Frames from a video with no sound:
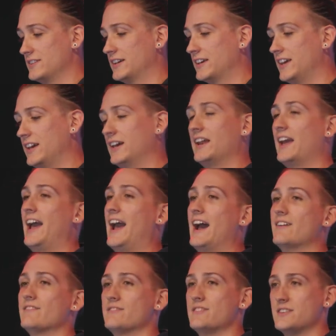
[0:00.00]
I can't
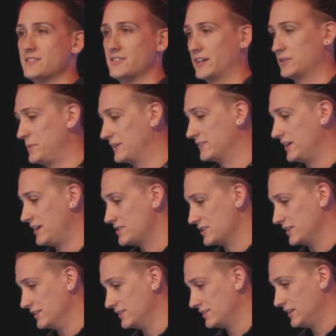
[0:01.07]
have these
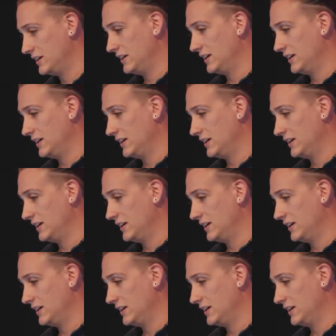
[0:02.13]
expectations